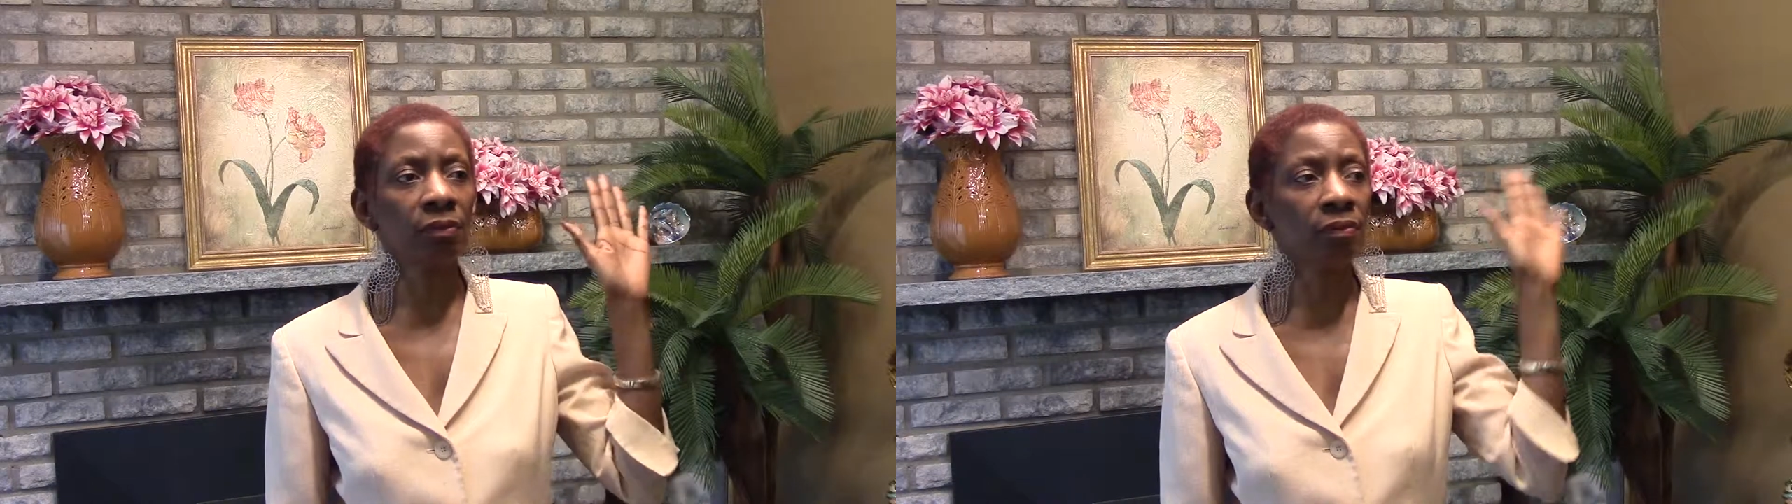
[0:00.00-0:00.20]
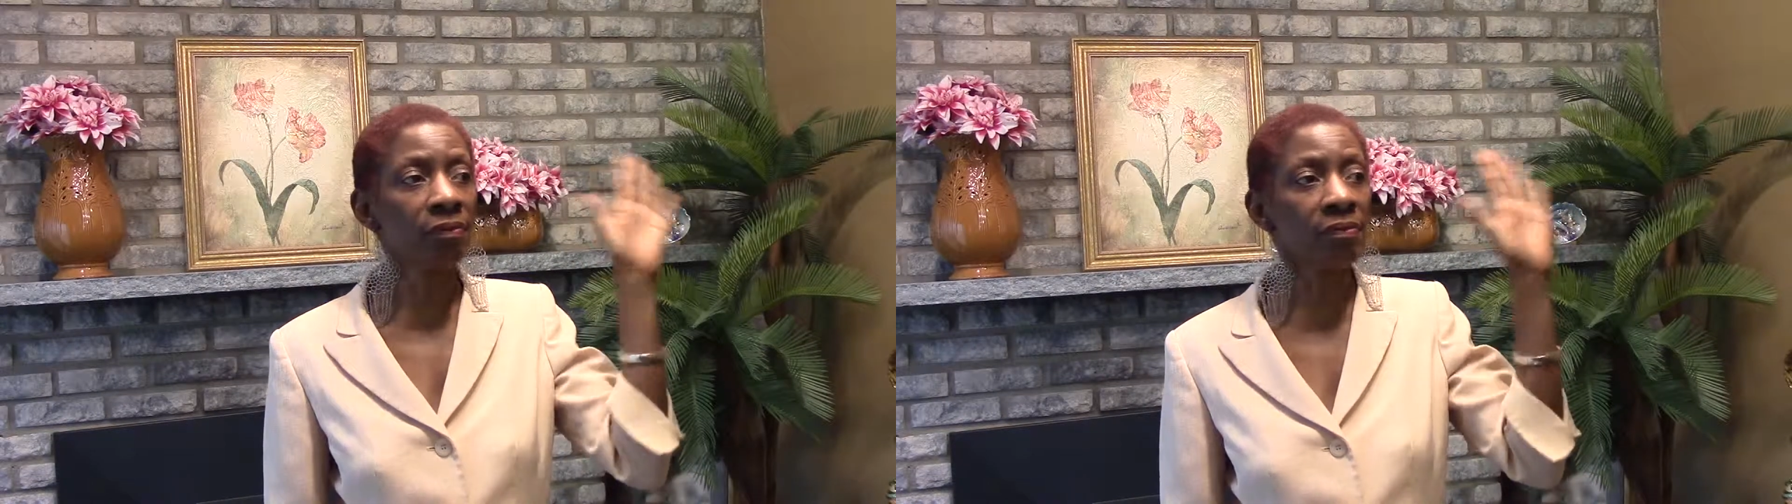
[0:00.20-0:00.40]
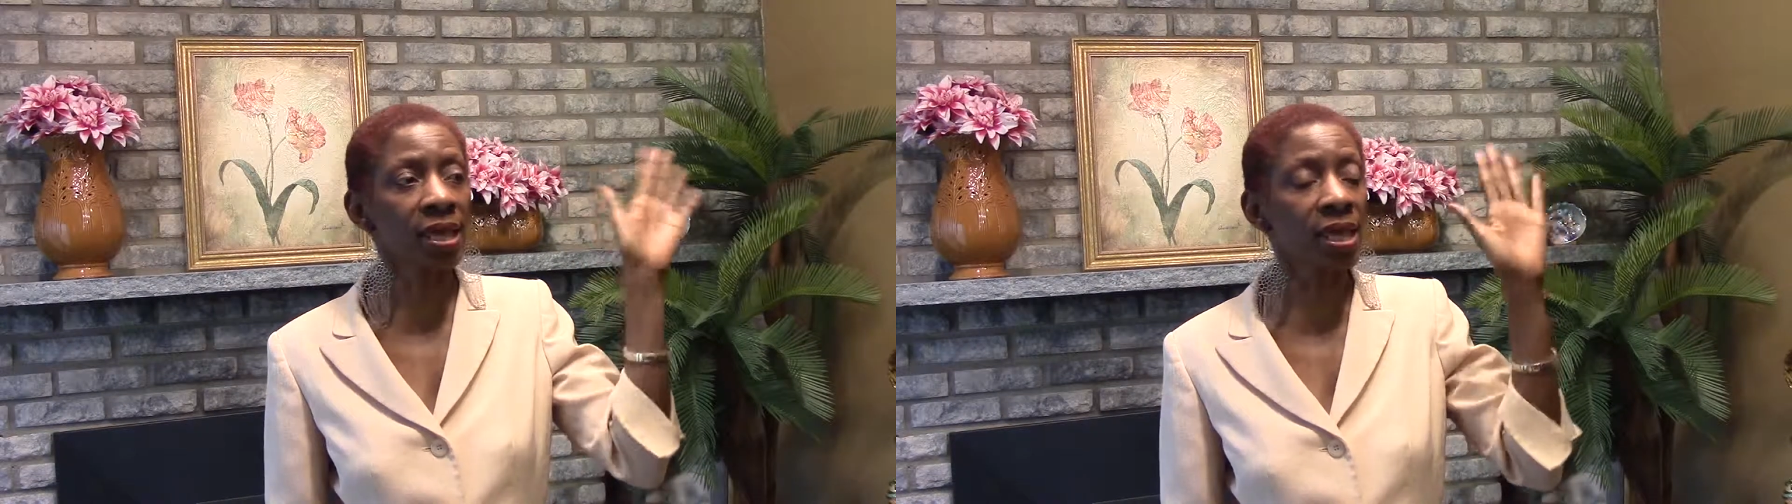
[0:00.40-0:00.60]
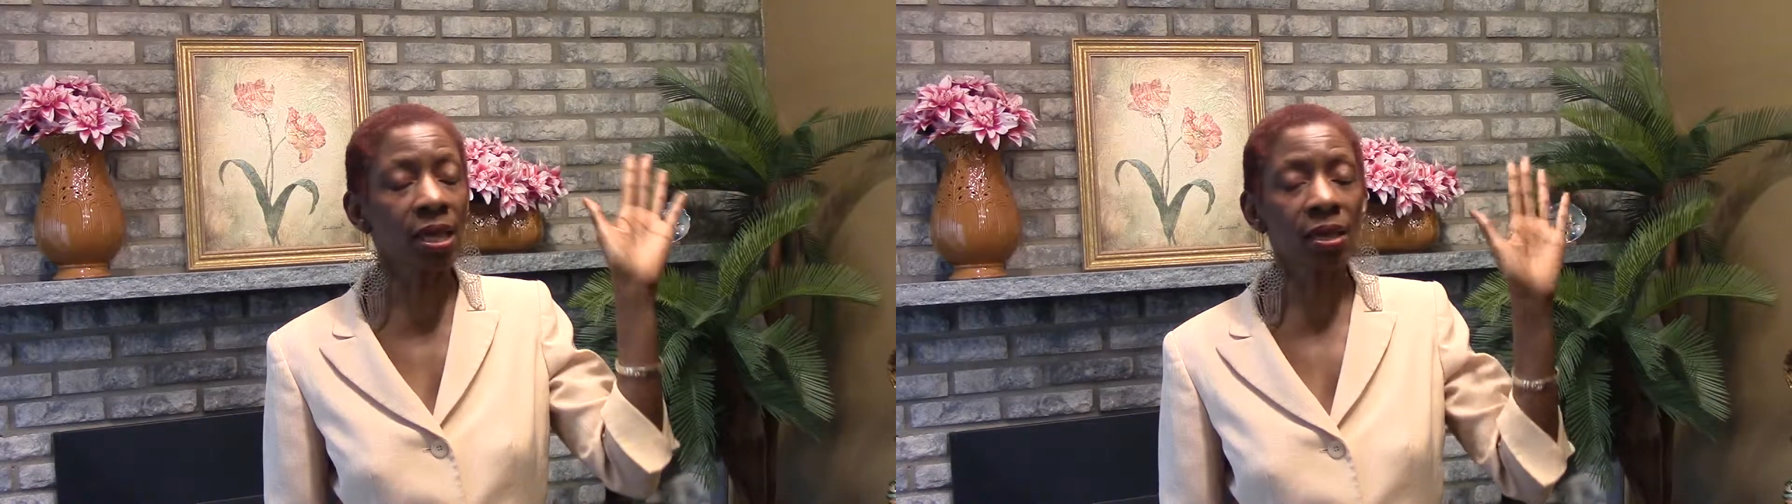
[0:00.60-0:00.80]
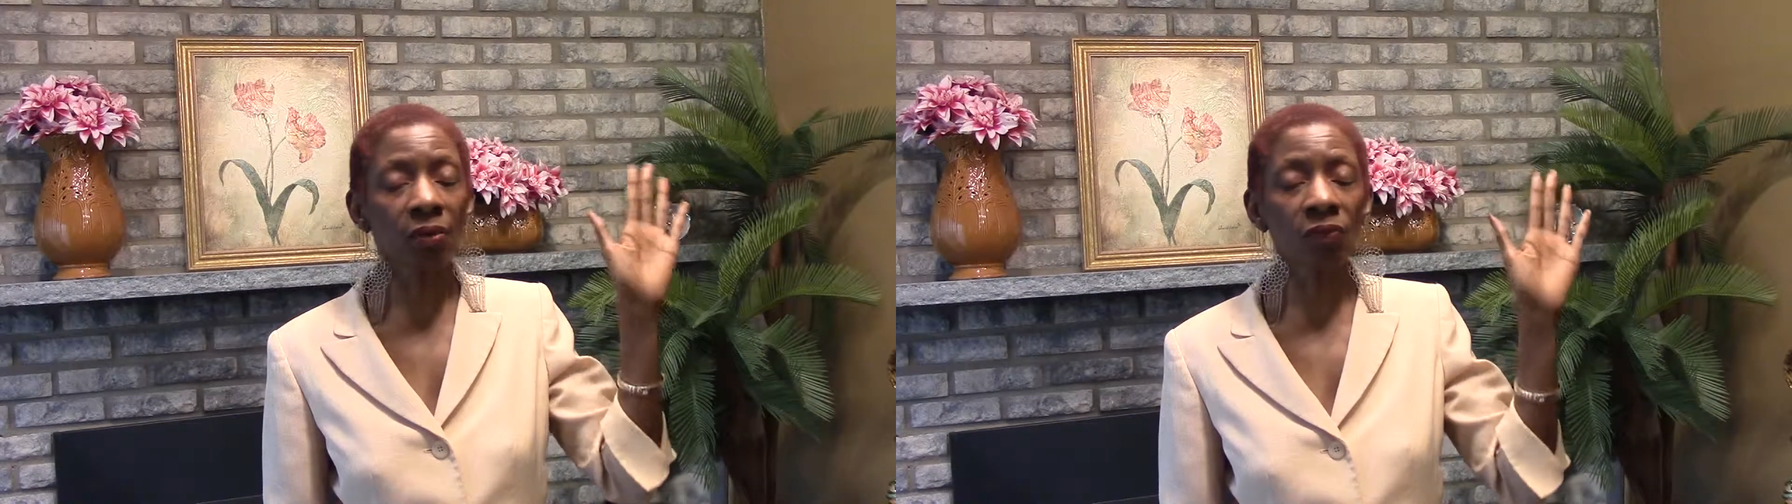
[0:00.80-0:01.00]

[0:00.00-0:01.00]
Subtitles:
me?